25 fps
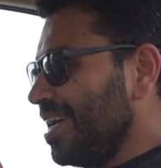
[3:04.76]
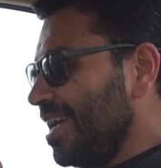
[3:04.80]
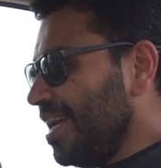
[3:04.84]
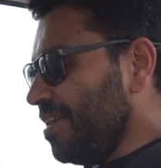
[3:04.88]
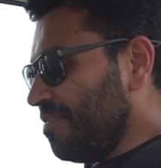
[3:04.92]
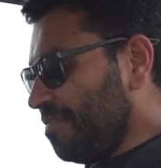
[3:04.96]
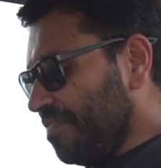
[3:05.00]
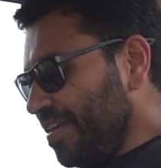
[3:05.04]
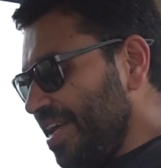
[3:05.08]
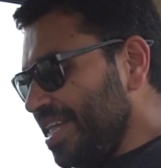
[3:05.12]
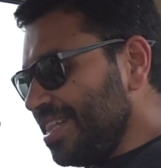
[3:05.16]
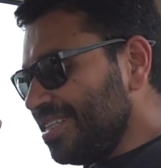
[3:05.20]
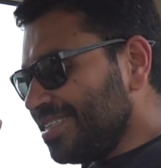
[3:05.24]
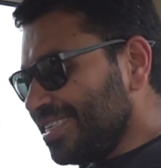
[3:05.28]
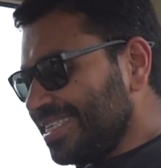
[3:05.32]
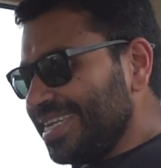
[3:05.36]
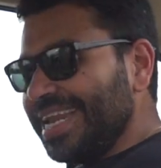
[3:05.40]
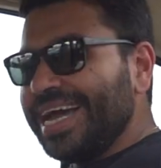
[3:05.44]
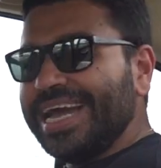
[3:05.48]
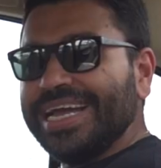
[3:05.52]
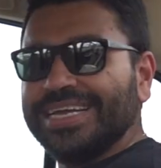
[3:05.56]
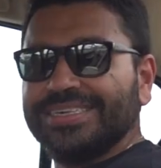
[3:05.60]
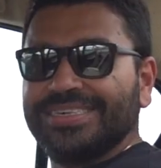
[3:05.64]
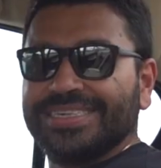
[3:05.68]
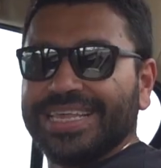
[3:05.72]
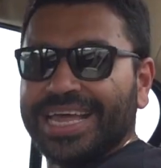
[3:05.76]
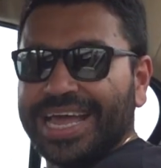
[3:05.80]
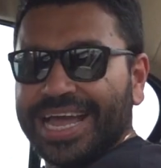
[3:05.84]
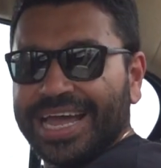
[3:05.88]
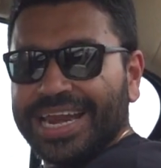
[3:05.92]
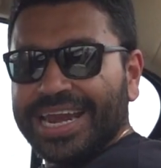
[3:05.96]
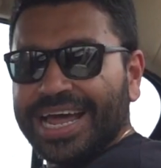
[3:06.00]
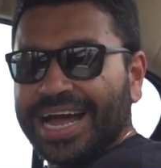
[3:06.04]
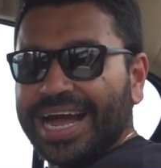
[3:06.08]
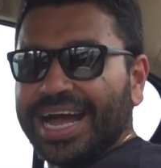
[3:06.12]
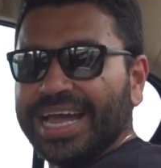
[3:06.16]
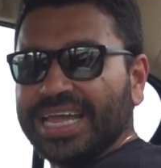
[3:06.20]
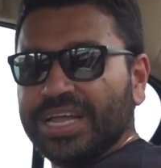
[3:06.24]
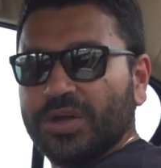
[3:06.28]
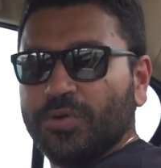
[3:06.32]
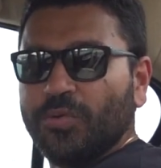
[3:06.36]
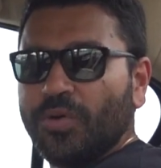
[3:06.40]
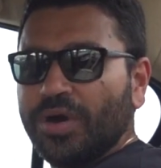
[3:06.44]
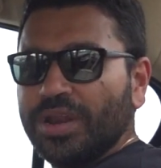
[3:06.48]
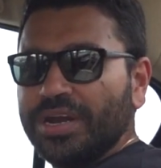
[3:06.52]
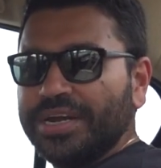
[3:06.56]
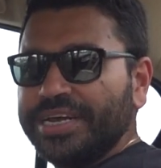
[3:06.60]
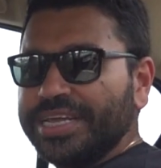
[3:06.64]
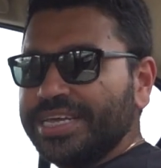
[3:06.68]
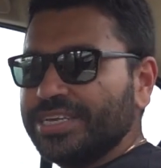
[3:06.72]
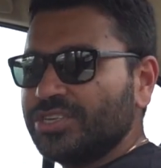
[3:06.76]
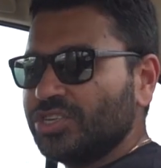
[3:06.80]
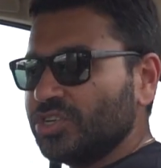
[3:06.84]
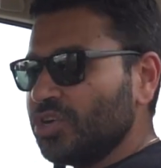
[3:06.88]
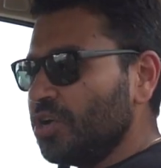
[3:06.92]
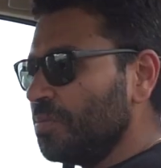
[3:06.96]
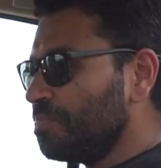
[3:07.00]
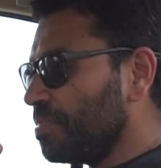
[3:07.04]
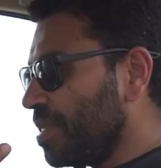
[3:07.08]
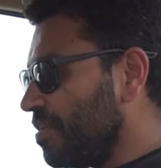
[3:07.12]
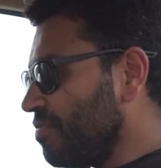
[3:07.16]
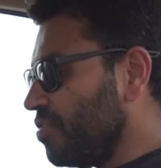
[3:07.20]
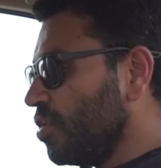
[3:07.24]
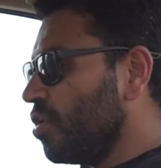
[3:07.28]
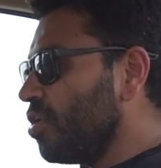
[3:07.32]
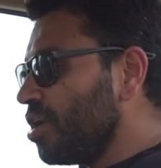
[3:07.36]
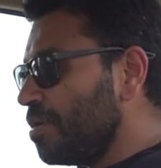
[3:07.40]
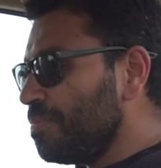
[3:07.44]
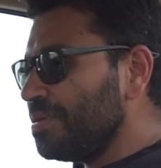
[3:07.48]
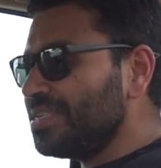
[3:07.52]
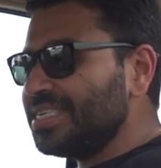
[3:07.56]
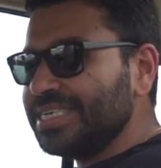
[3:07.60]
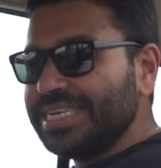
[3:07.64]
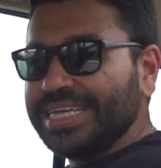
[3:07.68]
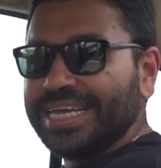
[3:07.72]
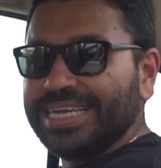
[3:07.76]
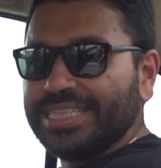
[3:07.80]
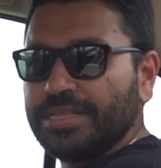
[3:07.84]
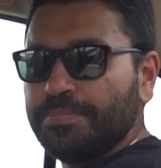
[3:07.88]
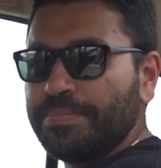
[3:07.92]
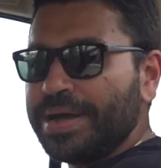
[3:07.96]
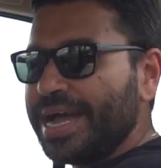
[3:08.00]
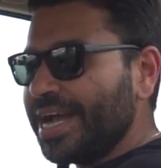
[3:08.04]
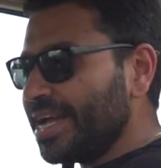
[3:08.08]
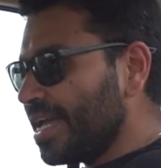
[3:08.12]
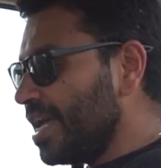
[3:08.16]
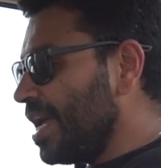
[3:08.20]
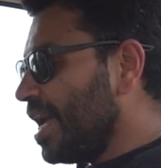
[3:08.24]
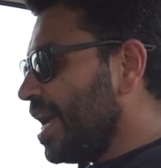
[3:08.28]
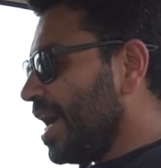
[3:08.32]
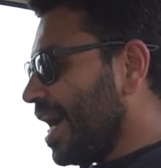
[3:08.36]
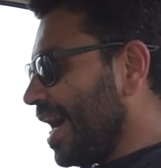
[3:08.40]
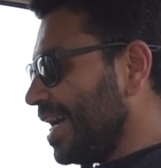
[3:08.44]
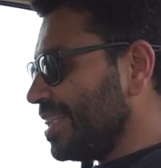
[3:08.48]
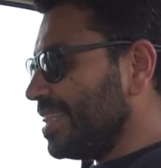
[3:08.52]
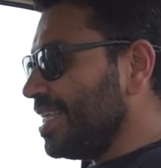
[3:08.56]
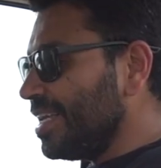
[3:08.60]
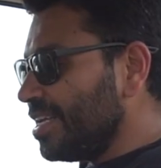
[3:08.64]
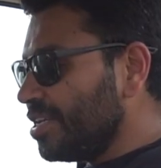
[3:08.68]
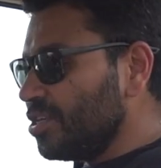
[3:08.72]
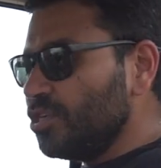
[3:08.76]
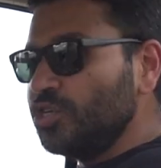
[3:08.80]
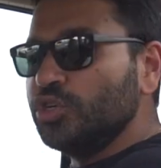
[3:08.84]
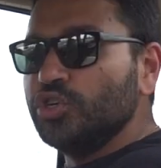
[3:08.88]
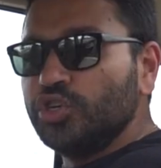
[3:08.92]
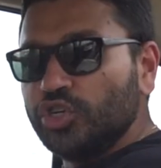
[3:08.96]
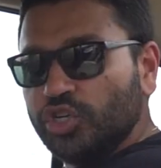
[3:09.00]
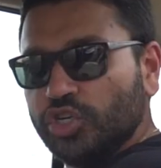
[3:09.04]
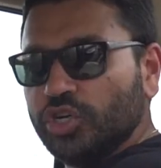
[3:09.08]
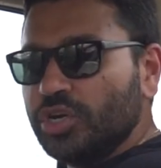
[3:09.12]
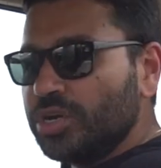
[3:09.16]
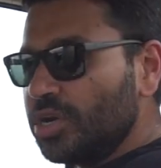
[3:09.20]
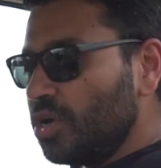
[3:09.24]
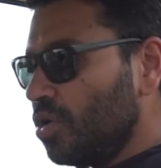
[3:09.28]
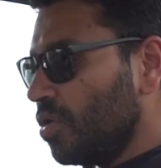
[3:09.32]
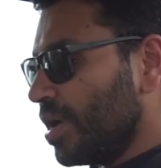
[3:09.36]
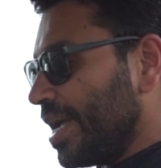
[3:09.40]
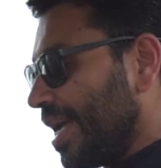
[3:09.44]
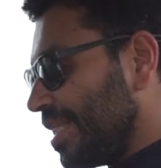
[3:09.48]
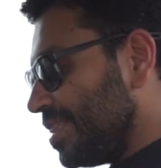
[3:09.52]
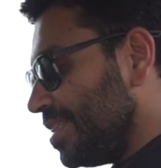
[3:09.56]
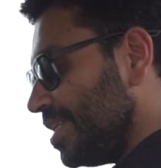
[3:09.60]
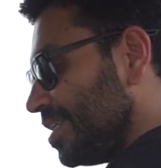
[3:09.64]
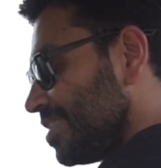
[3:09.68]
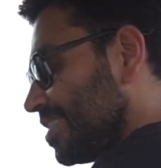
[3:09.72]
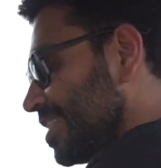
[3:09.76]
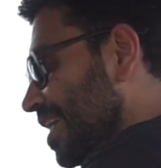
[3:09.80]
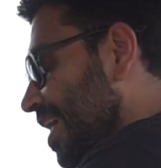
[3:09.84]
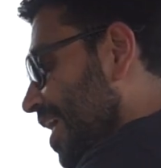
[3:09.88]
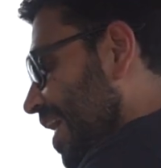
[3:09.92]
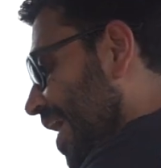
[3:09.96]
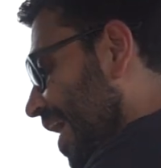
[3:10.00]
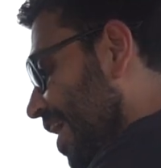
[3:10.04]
It feels nice and high quality. So if you're going to be sitting in the back, I think you should look at this.